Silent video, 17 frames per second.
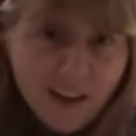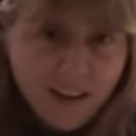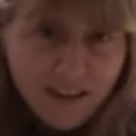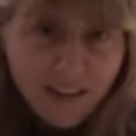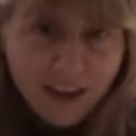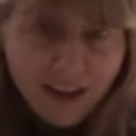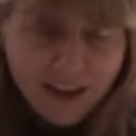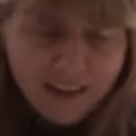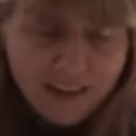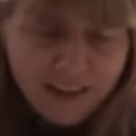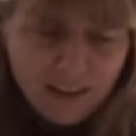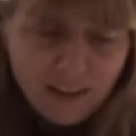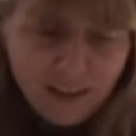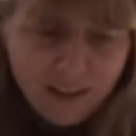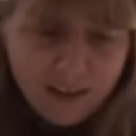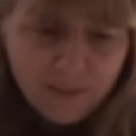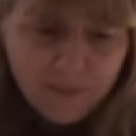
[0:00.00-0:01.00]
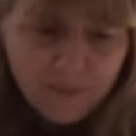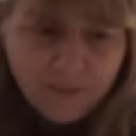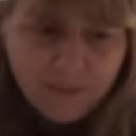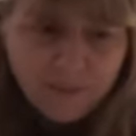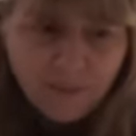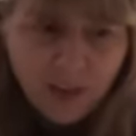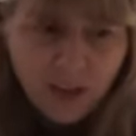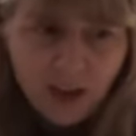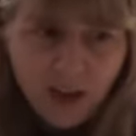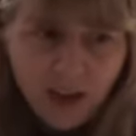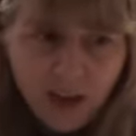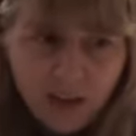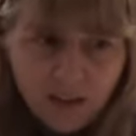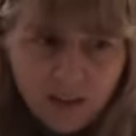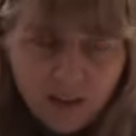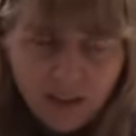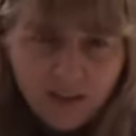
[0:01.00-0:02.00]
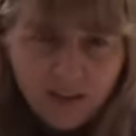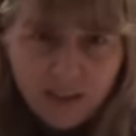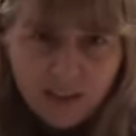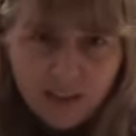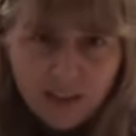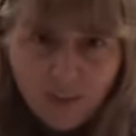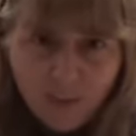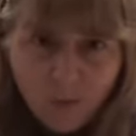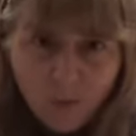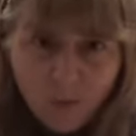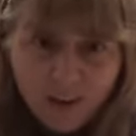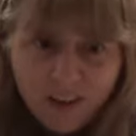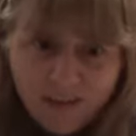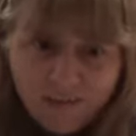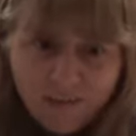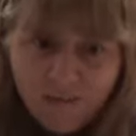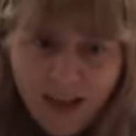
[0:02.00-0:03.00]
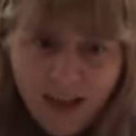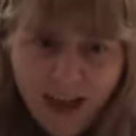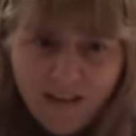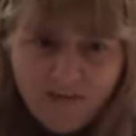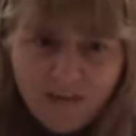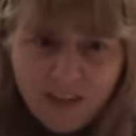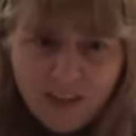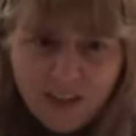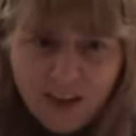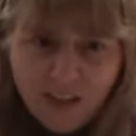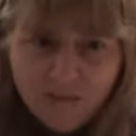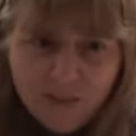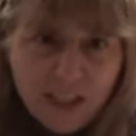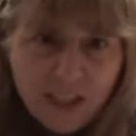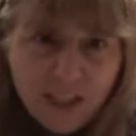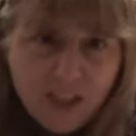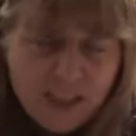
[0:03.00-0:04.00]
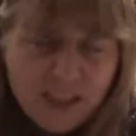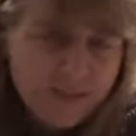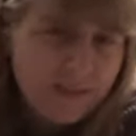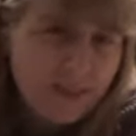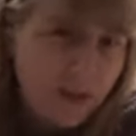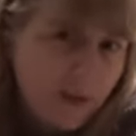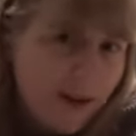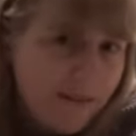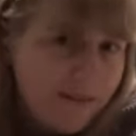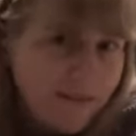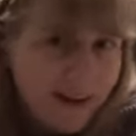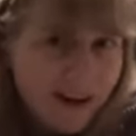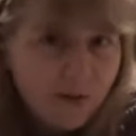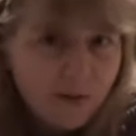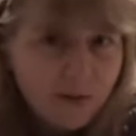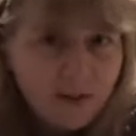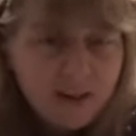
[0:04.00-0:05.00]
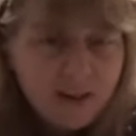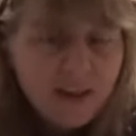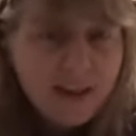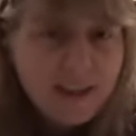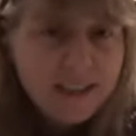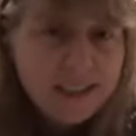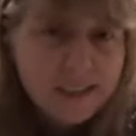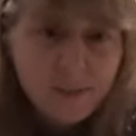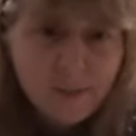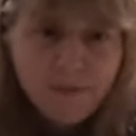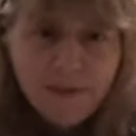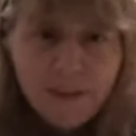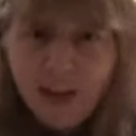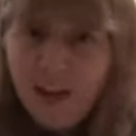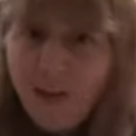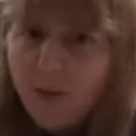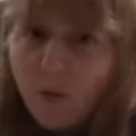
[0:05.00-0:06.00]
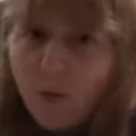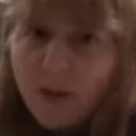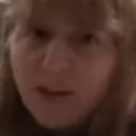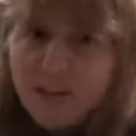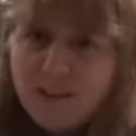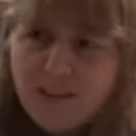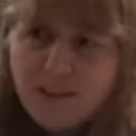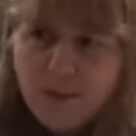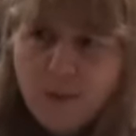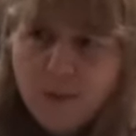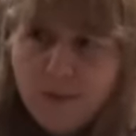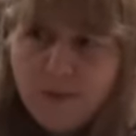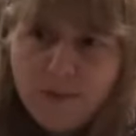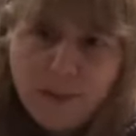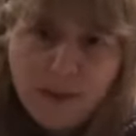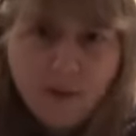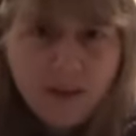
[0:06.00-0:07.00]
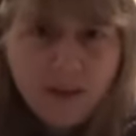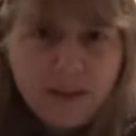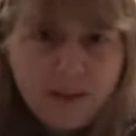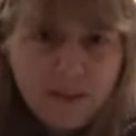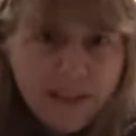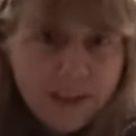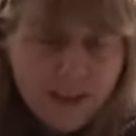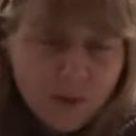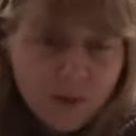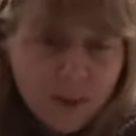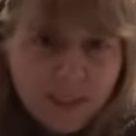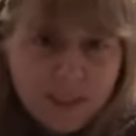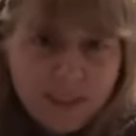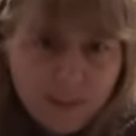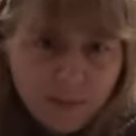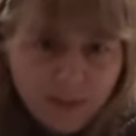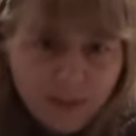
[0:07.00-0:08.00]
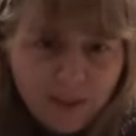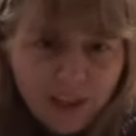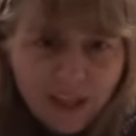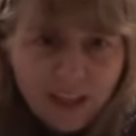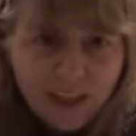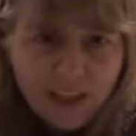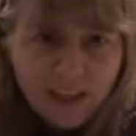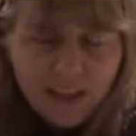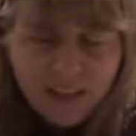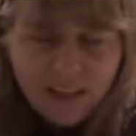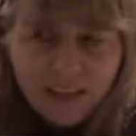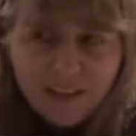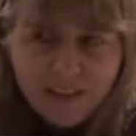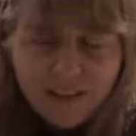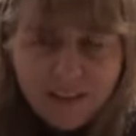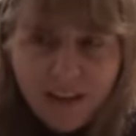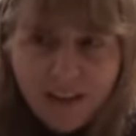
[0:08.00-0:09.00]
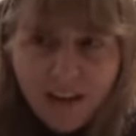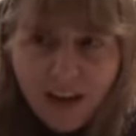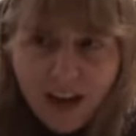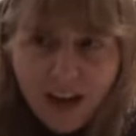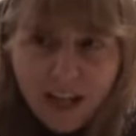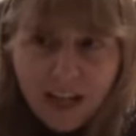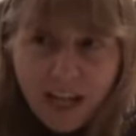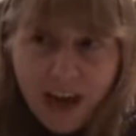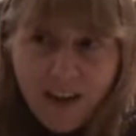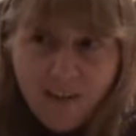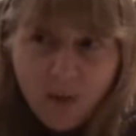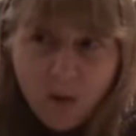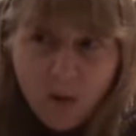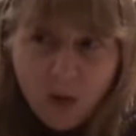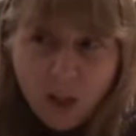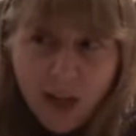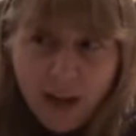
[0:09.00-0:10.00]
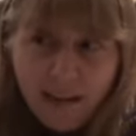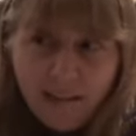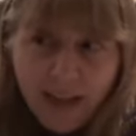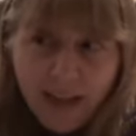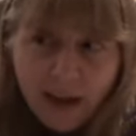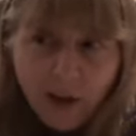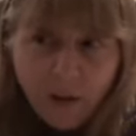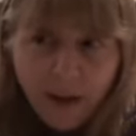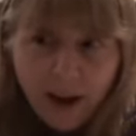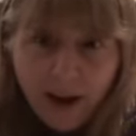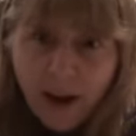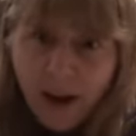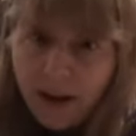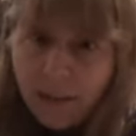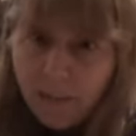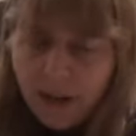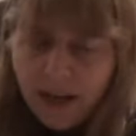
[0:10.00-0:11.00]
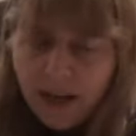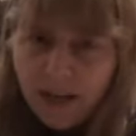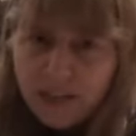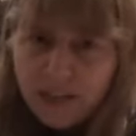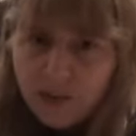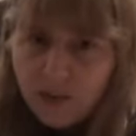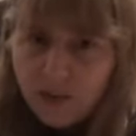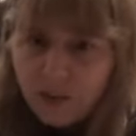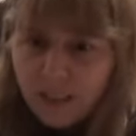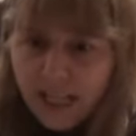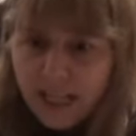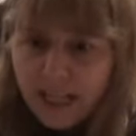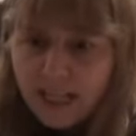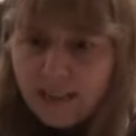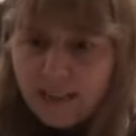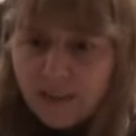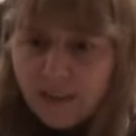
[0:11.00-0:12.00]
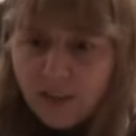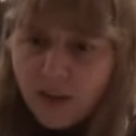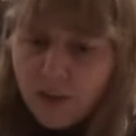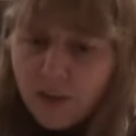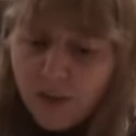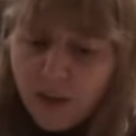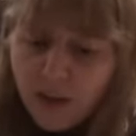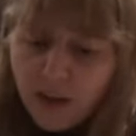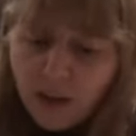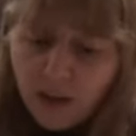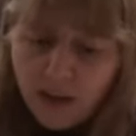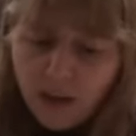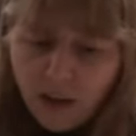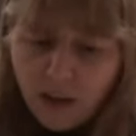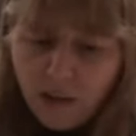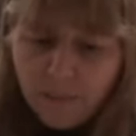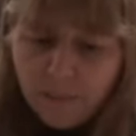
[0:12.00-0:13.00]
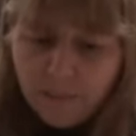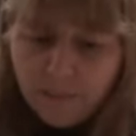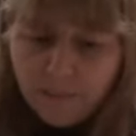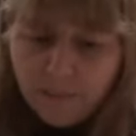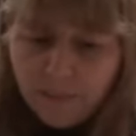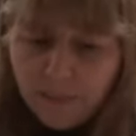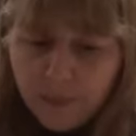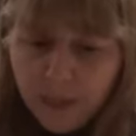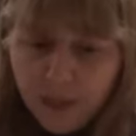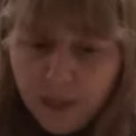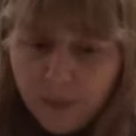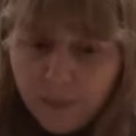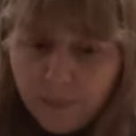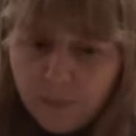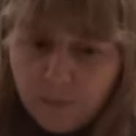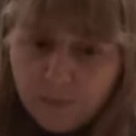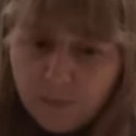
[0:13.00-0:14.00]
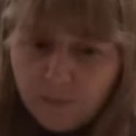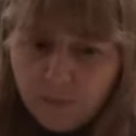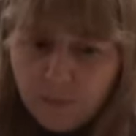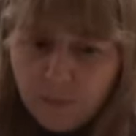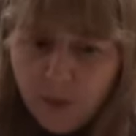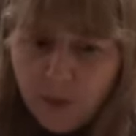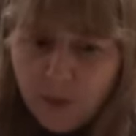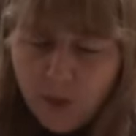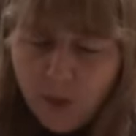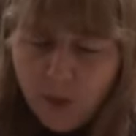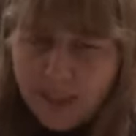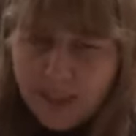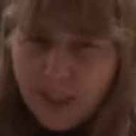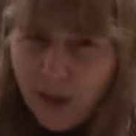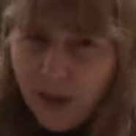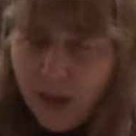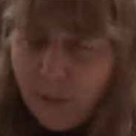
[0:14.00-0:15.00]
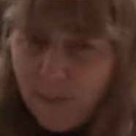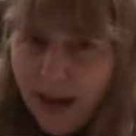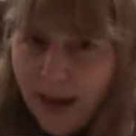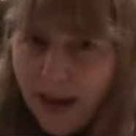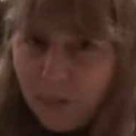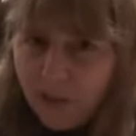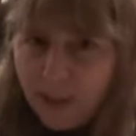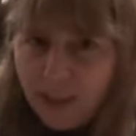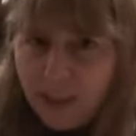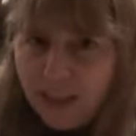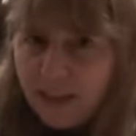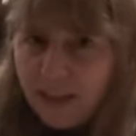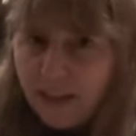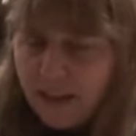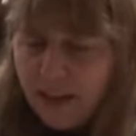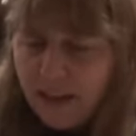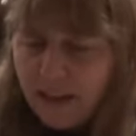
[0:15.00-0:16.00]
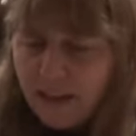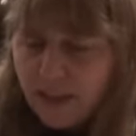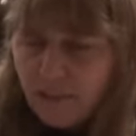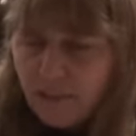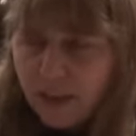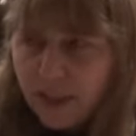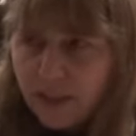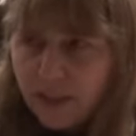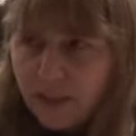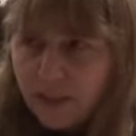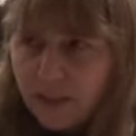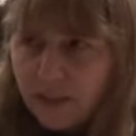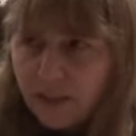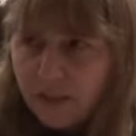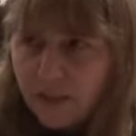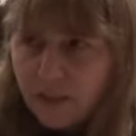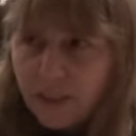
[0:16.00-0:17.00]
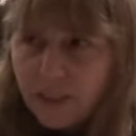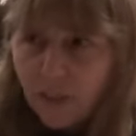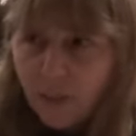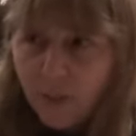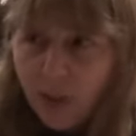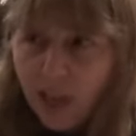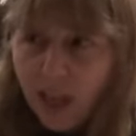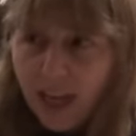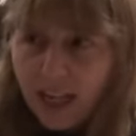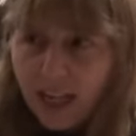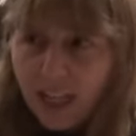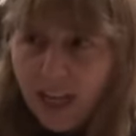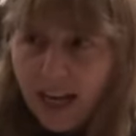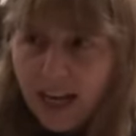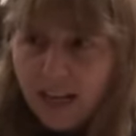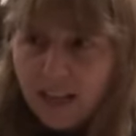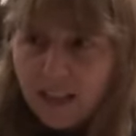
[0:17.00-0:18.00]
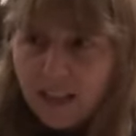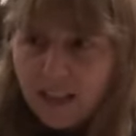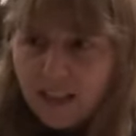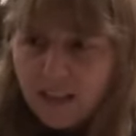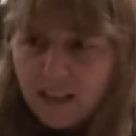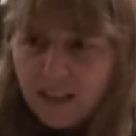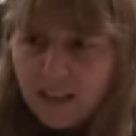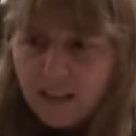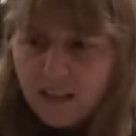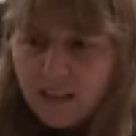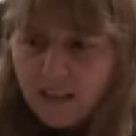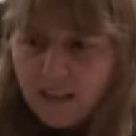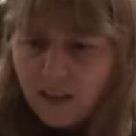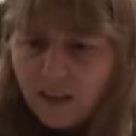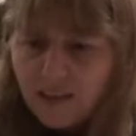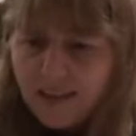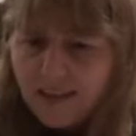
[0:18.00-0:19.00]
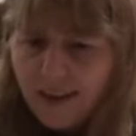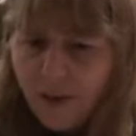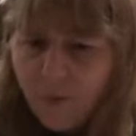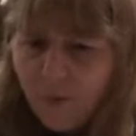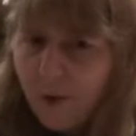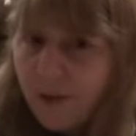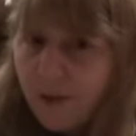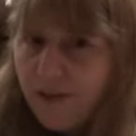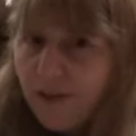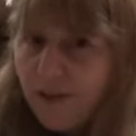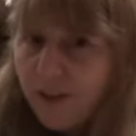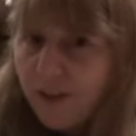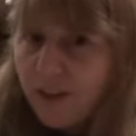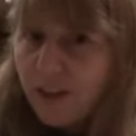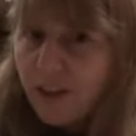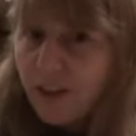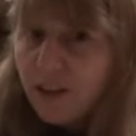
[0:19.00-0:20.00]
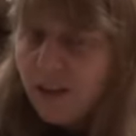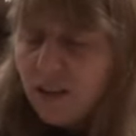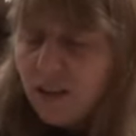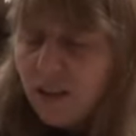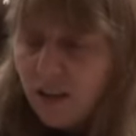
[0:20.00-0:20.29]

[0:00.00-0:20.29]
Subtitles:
that I just didn't want to have these conversations, even though I found some of the other ones sort of, you know, intellectually stimulating, and I didn't have a whole lot of that going on in my high school days, so, you know, there's always good and bad with these things, but with someone like that, it's not worth the good.